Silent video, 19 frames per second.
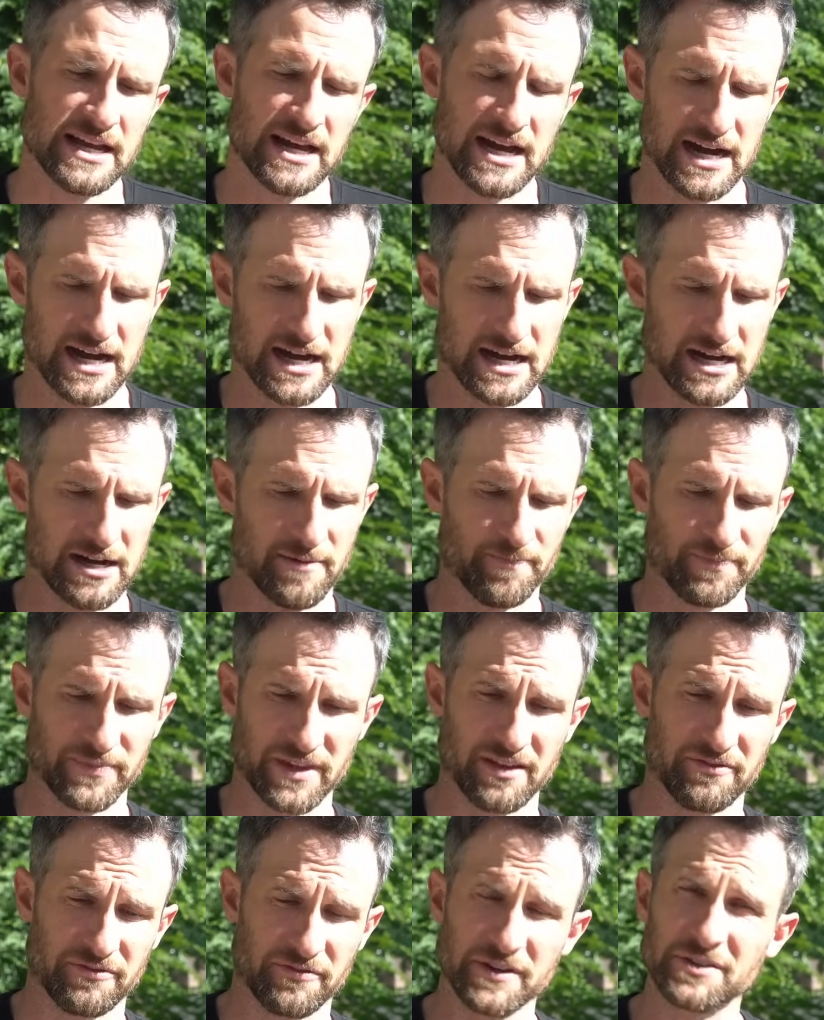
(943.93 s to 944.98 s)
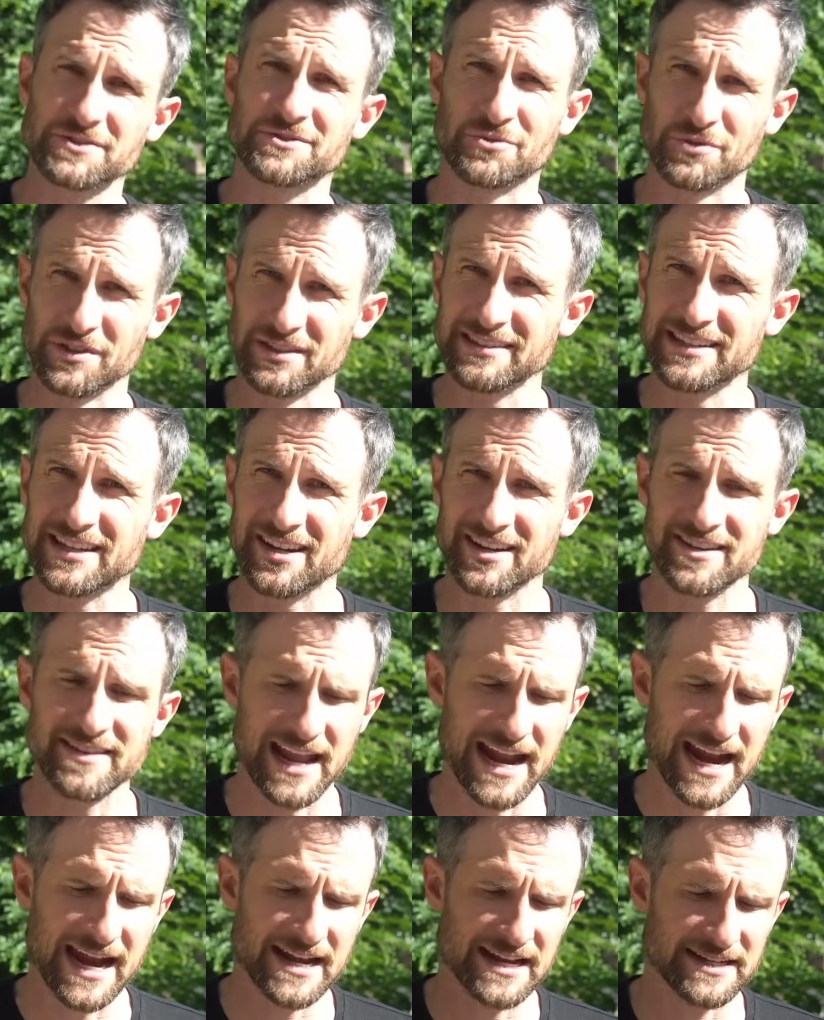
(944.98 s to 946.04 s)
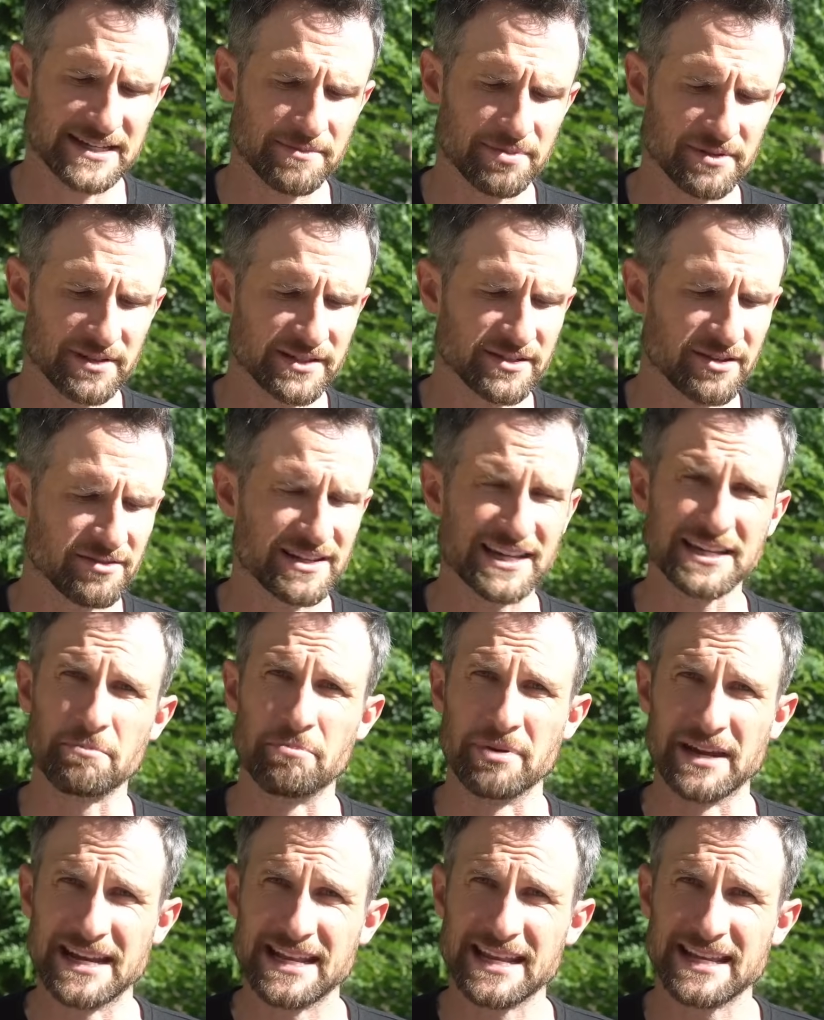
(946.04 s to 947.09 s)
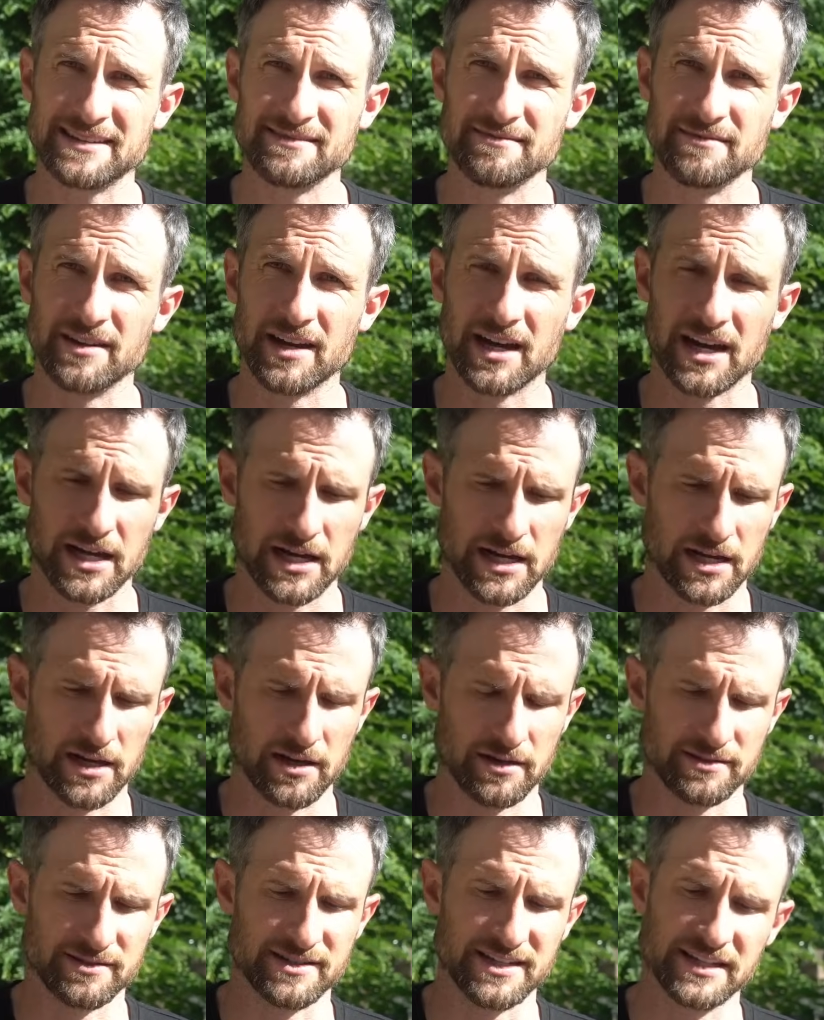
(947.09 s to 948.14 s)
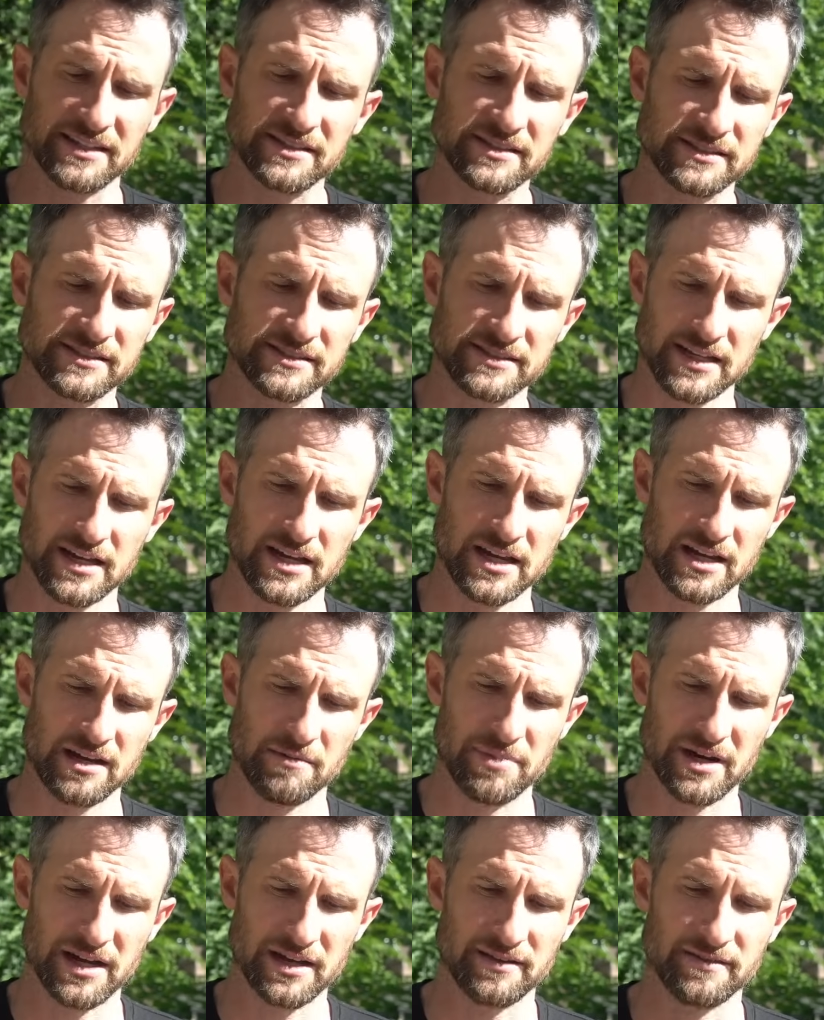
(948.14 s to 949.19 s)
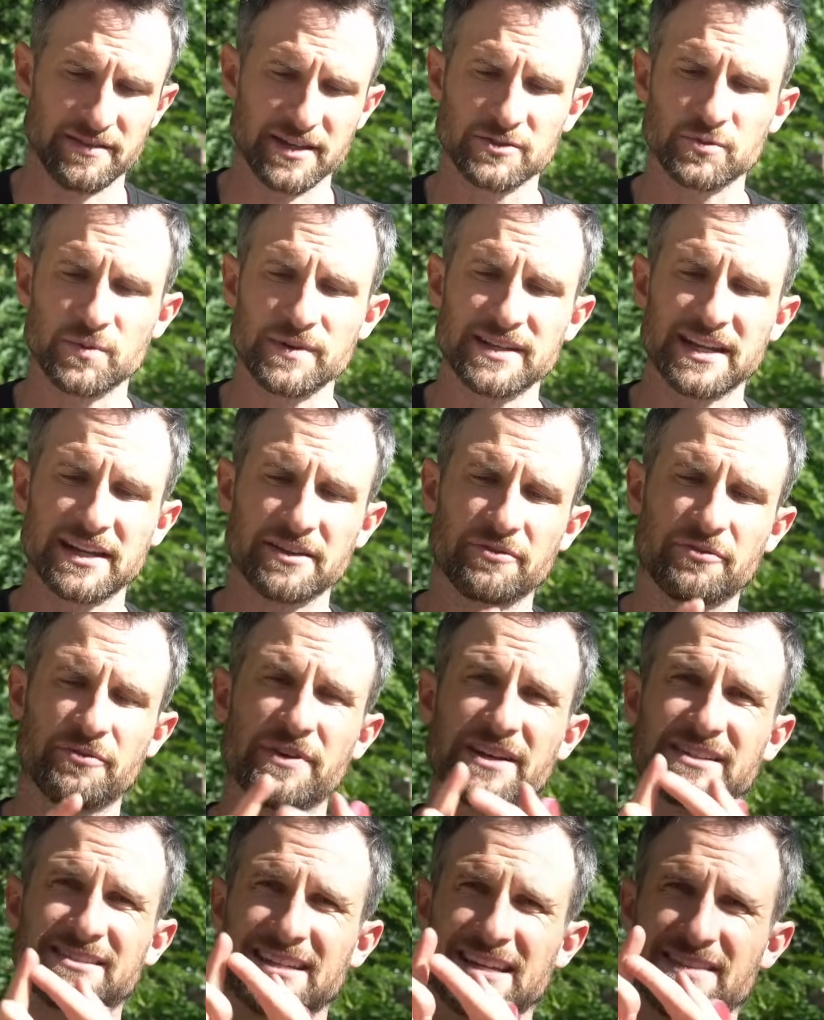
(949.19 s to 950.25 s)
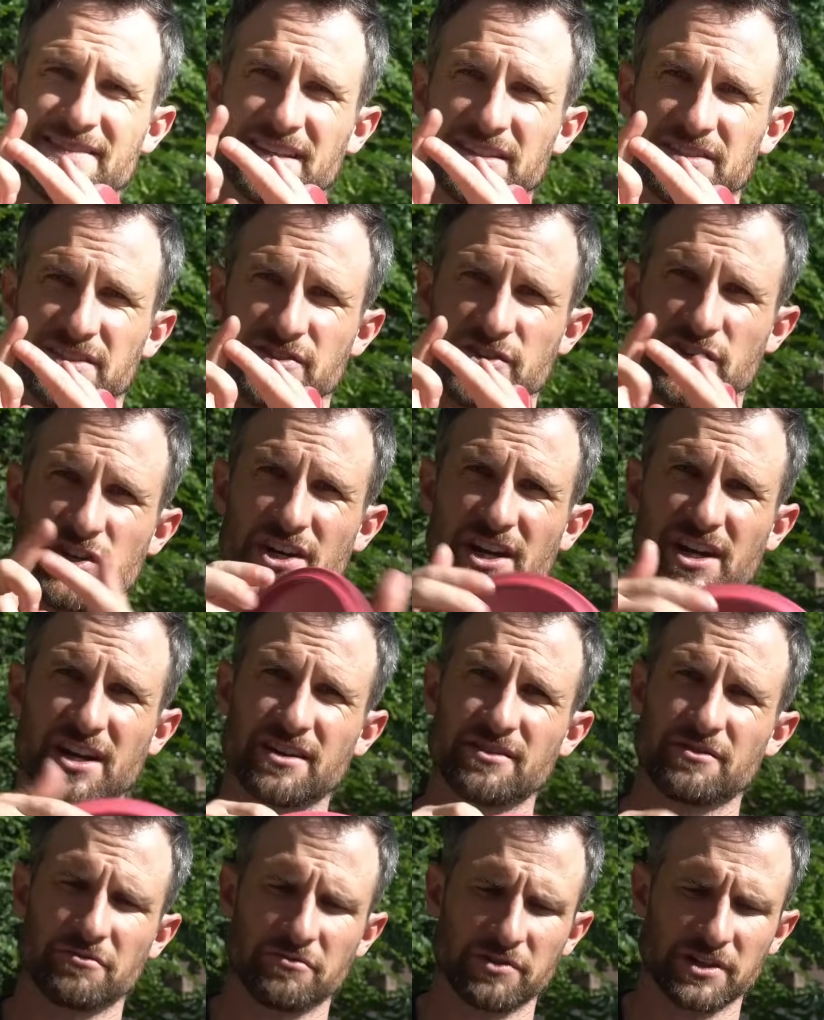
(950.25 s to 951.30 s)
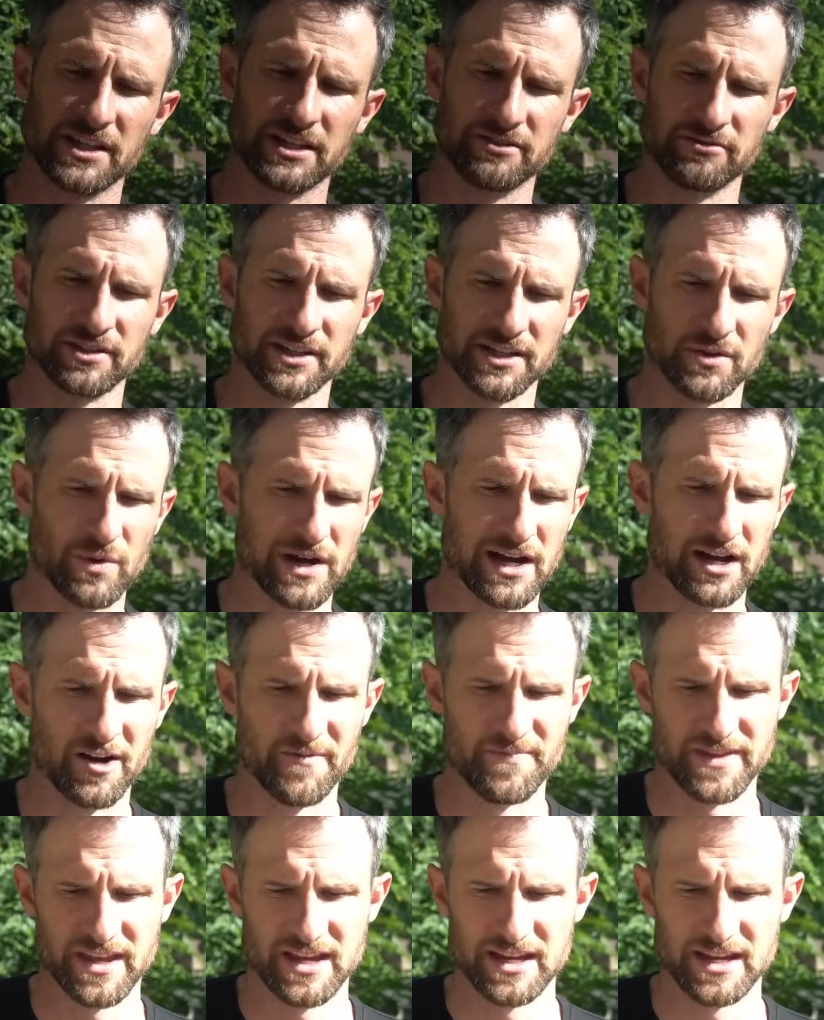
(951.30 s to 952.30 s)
It feels really good in the hand. I typically don't like beaded discs, but this one like fits in this nook really, really well.